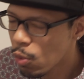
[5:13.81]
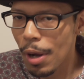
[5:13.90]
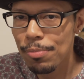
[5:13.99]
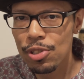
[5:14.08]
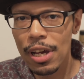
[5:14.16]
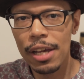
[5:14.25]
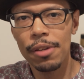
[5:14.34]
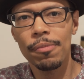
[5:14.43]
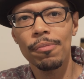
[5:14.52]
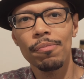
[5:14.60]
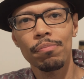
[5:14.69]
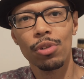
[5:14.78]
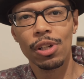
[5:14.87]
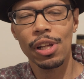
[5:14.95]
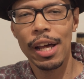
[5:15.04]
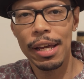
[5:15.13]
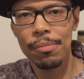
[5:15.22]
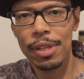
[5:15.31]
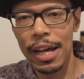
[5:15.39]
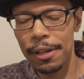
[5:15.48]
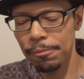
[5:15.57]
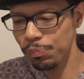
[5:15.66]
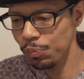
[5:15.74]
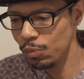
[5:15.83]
the website proclaimed that